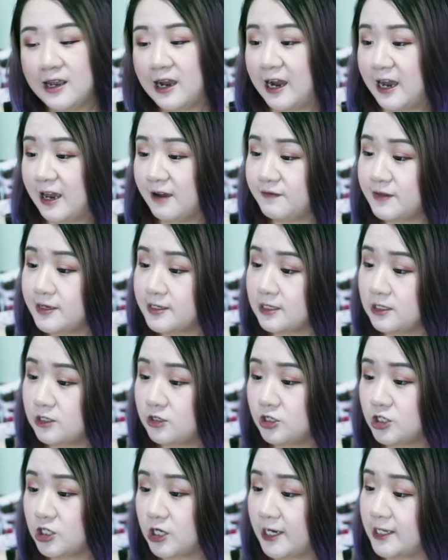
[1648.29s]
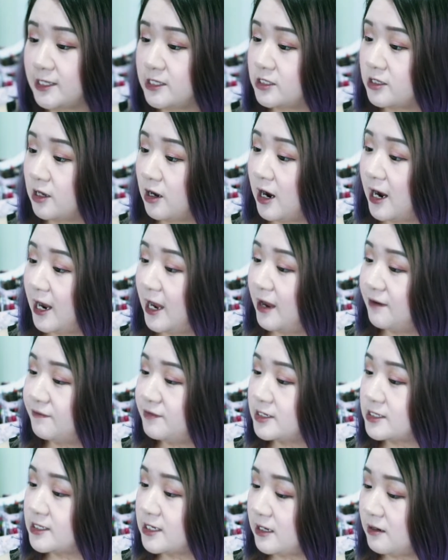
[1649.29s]
I have this in two shades. So I
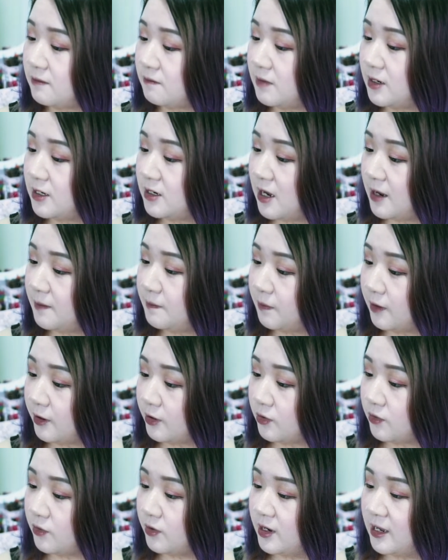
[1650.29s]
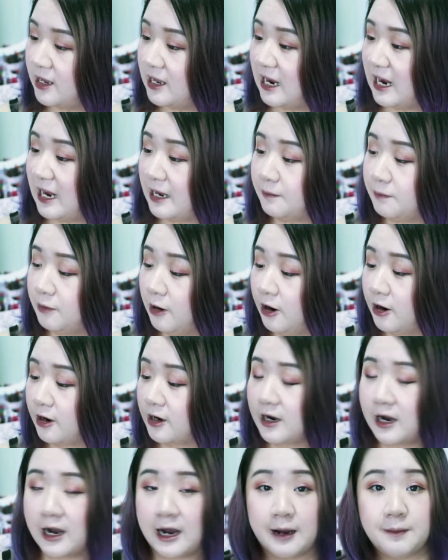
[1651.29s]
have this in Midnight Bottle and
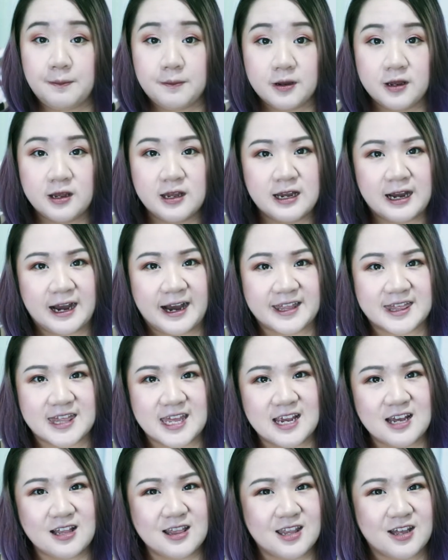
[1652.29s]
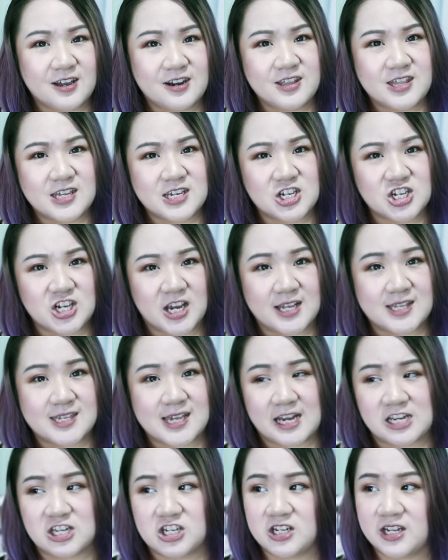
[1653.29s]
Perk Up. I think a lot of the shades
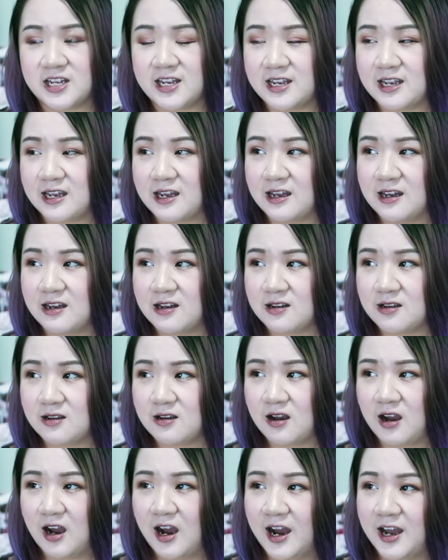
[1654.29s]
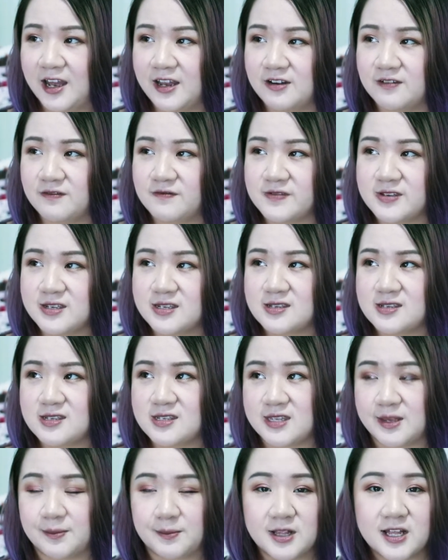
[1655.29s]
are actually kind of
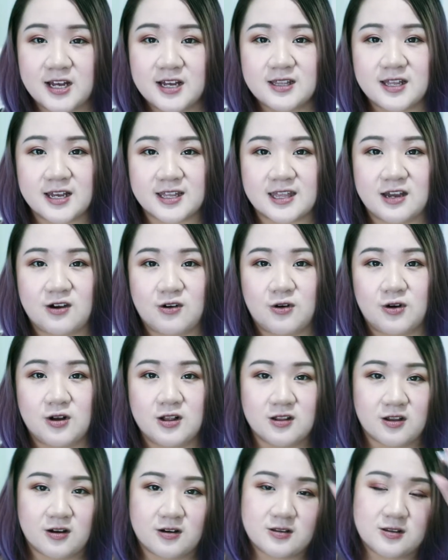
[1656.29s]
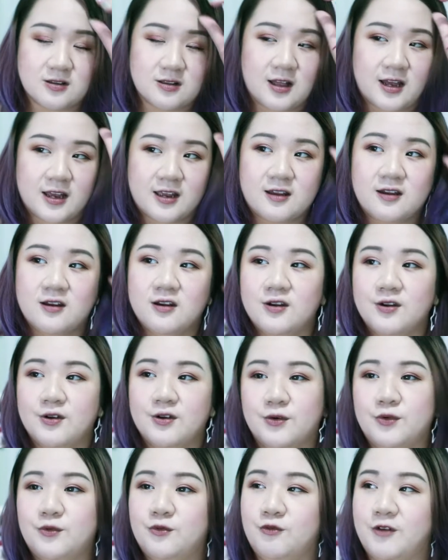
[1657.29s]
similar. Like they're all along like
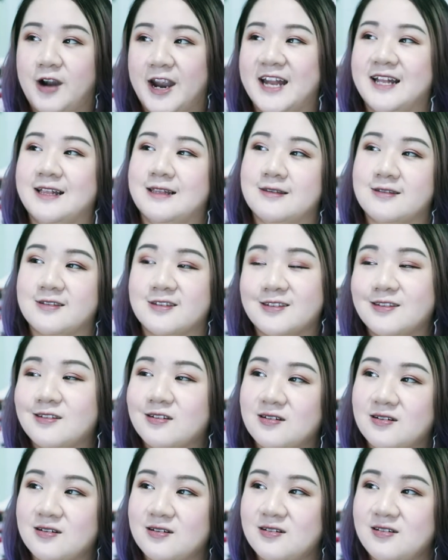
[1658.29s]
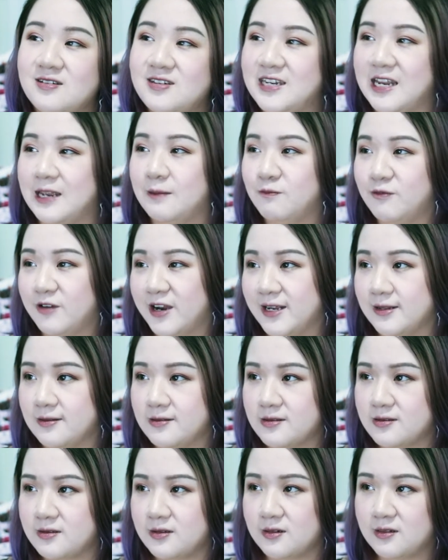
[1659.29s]
reds, deep
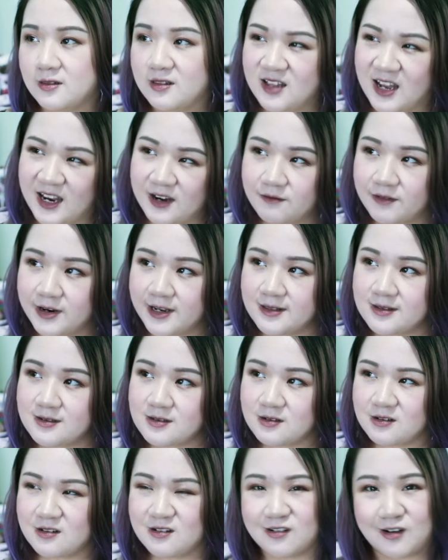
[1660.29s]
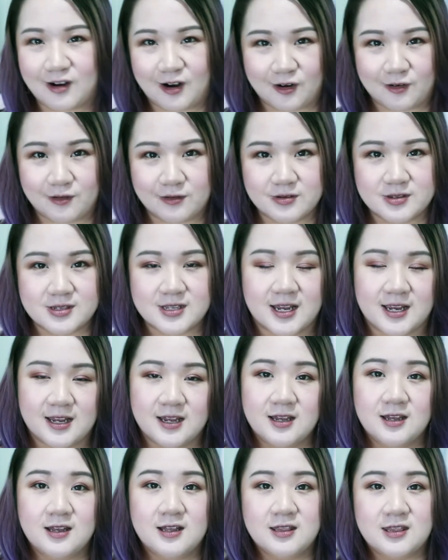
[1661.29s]
reds, light reds, corals. Like
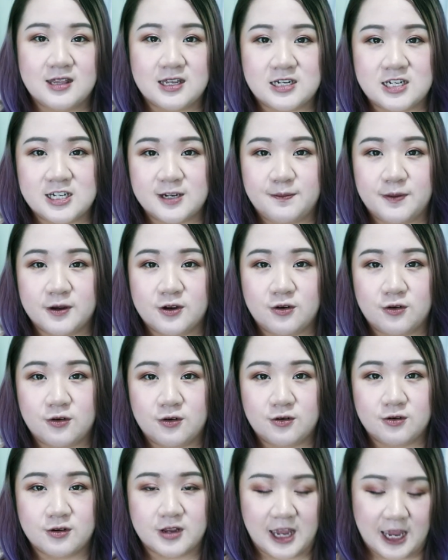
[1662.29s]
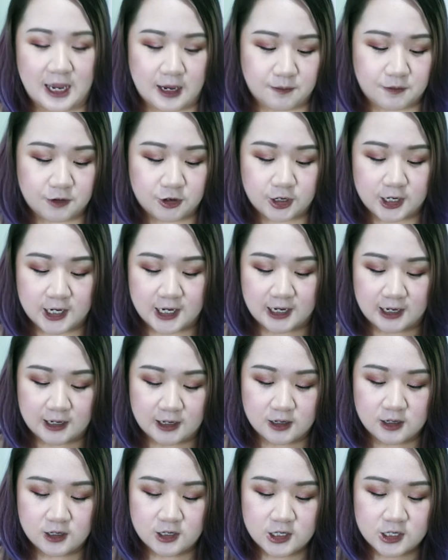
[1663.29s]
the typical
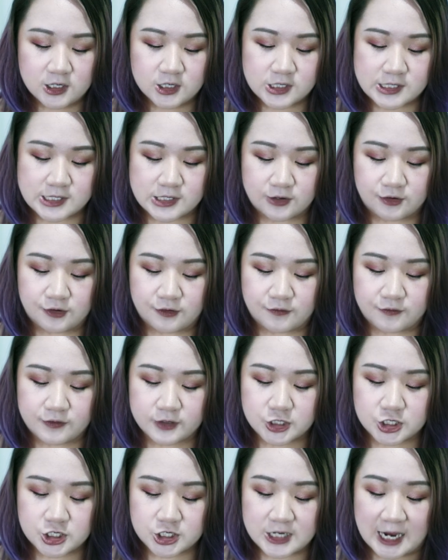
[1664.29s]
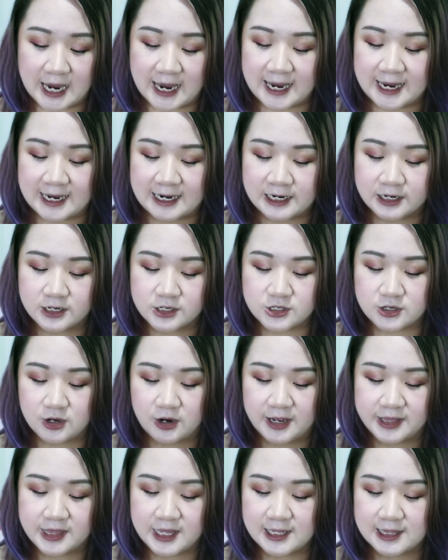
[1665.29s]
K-beauty sort of shade. So
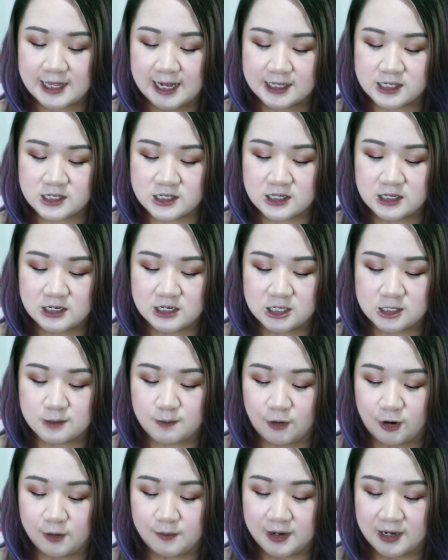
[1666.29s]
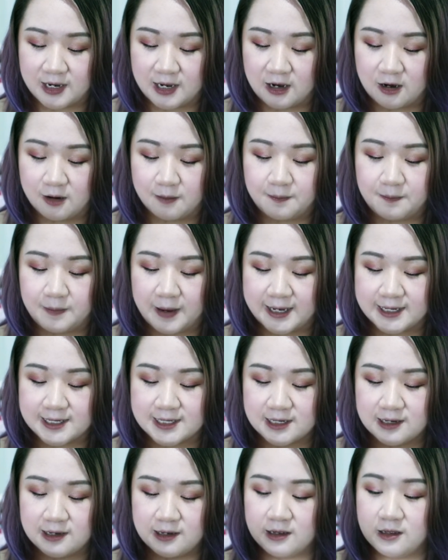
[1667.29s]
I think that's the disappointment here.
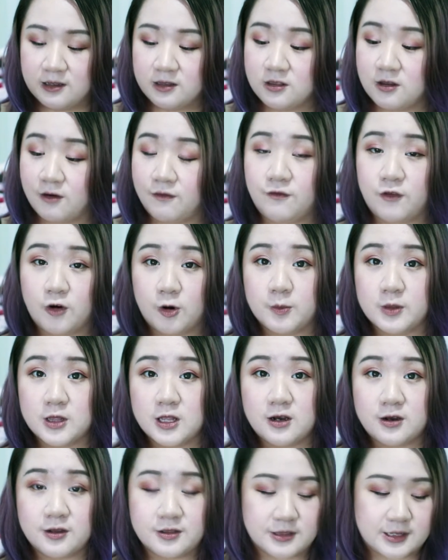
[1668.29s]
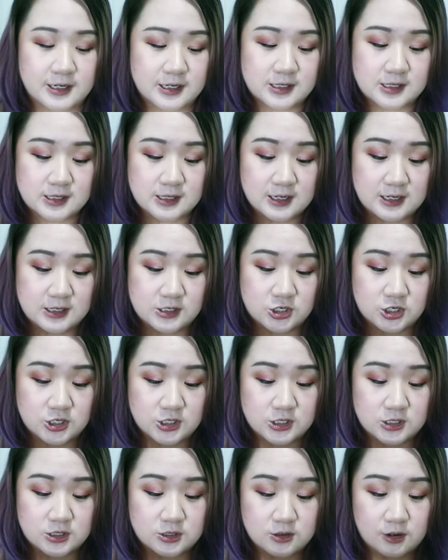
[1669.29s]
But the formula on this is
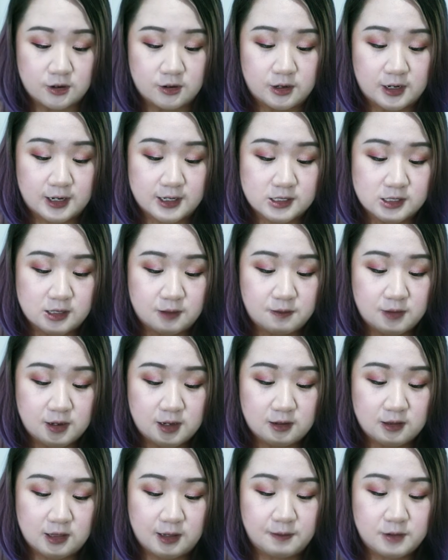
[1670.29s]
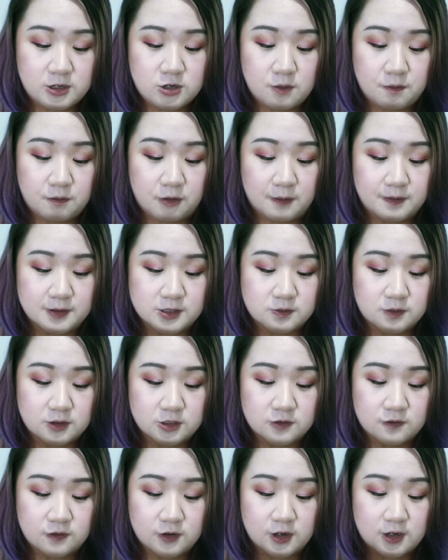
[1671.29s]
just so nice. Let me do a proper
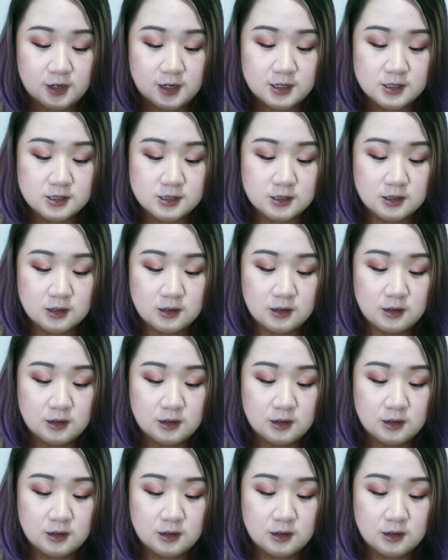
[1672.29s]
swatch for you guys.